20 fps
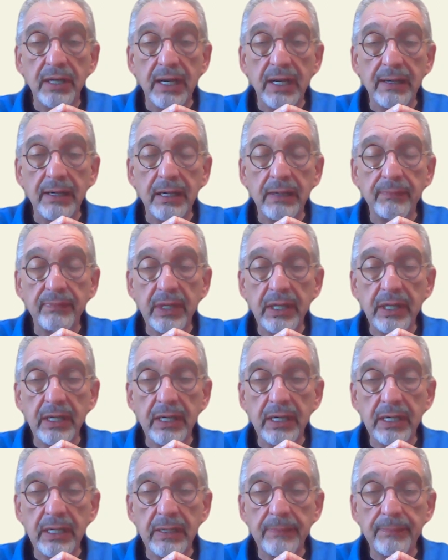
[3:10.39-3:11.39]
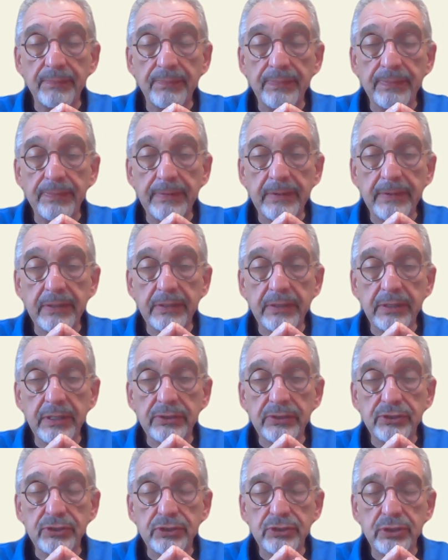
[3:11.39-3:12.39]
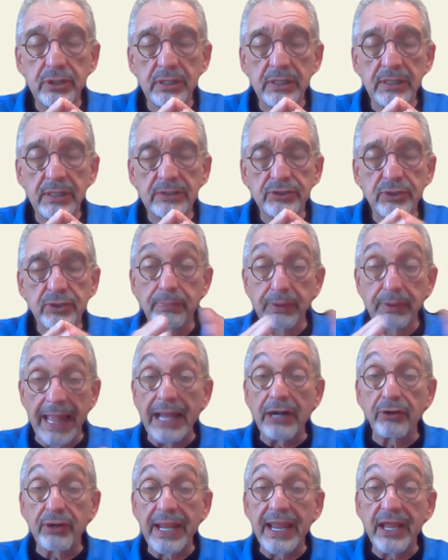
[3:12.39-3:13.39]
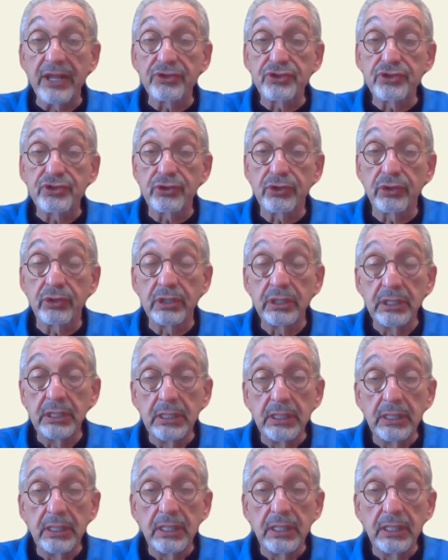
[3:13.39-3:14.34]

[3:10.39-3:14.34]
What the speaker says: to bladder cancer